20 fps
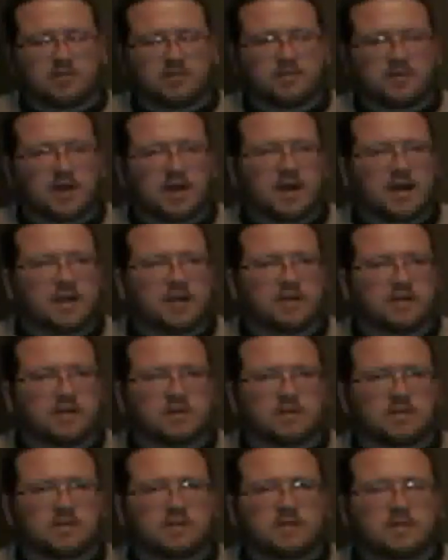the note of the
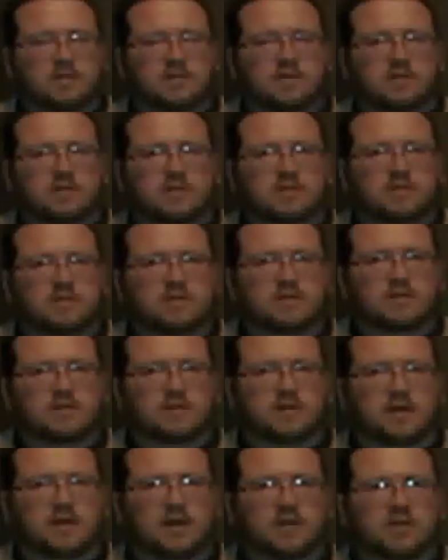higher
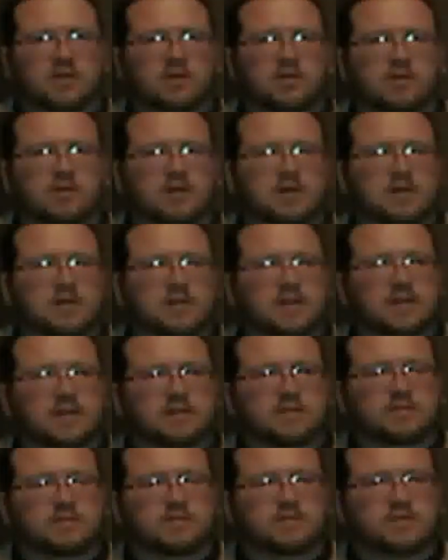alcohol
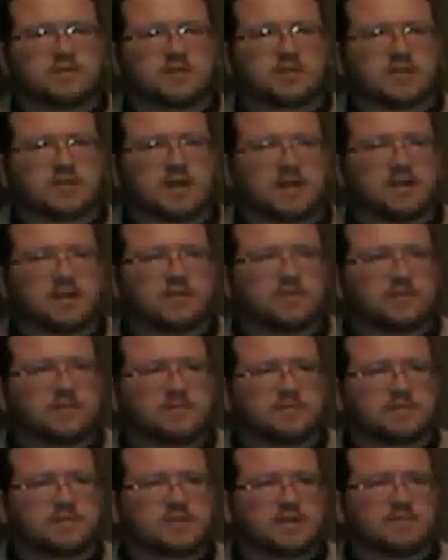content, just kind
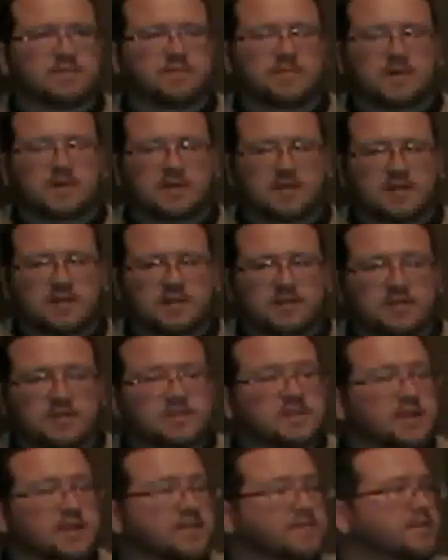of, it's something,
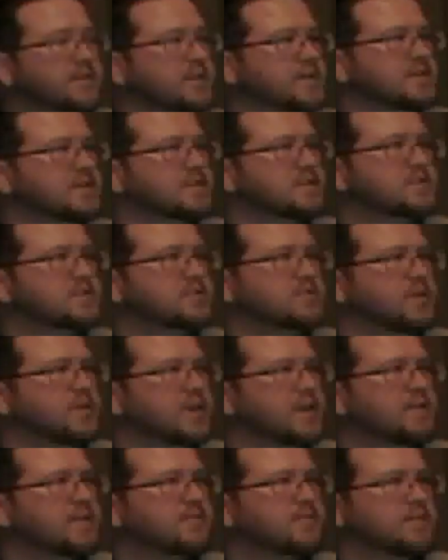it's different, it's
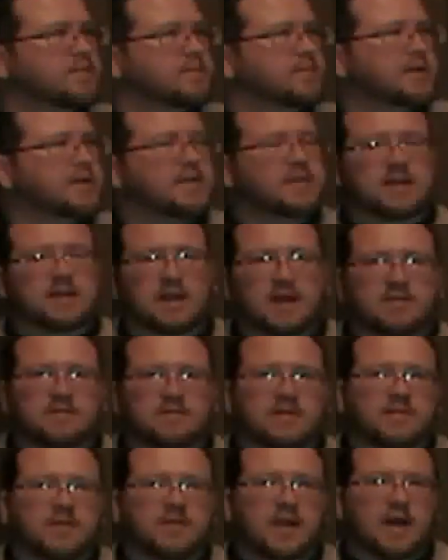unique from anything that
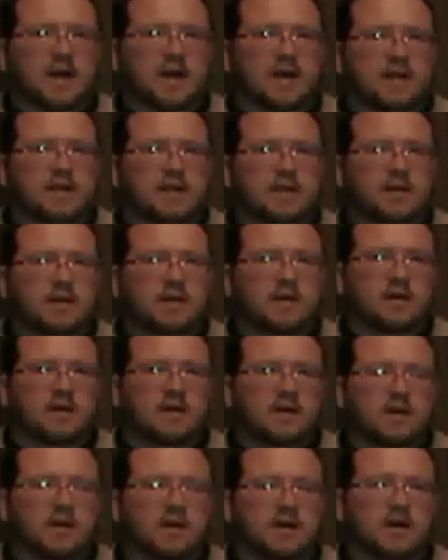I've ever had,
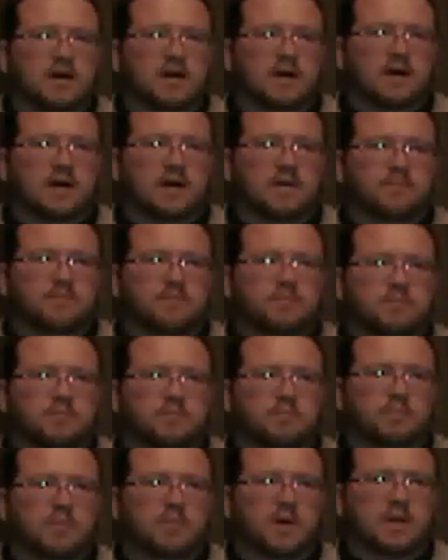
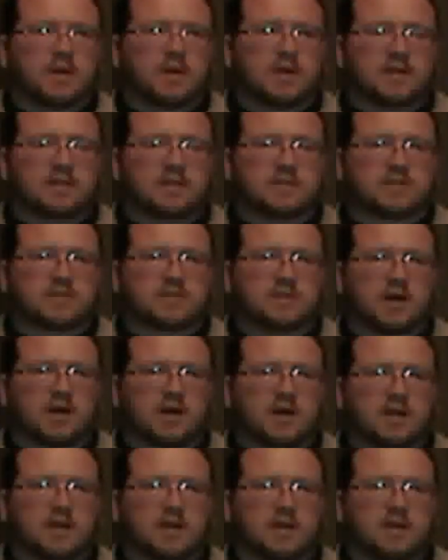but it's
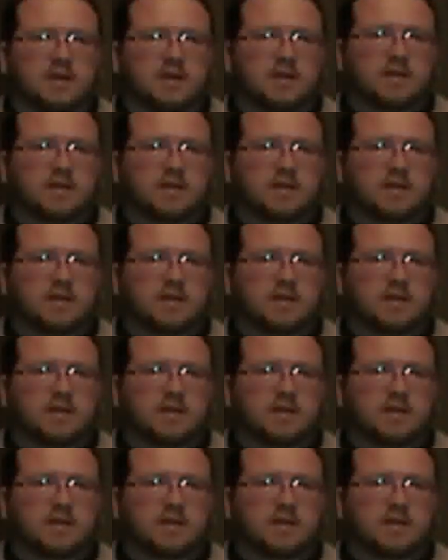not,